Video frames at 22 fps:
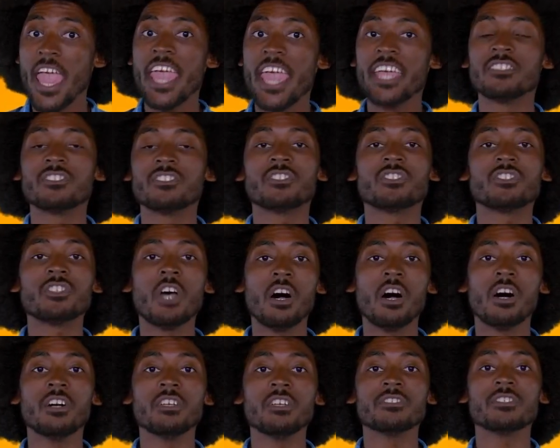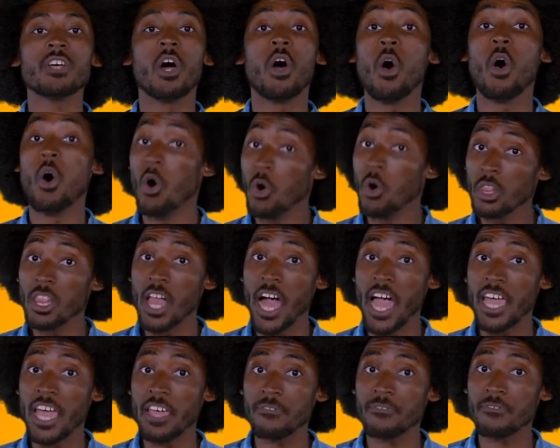and Saul's whole
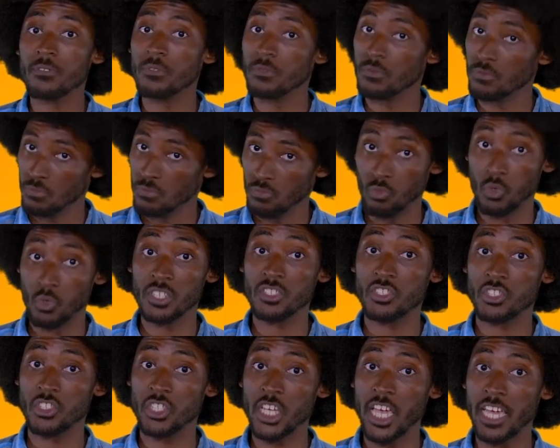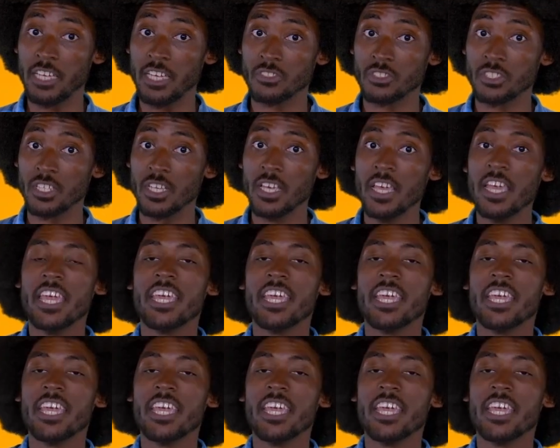life was changed.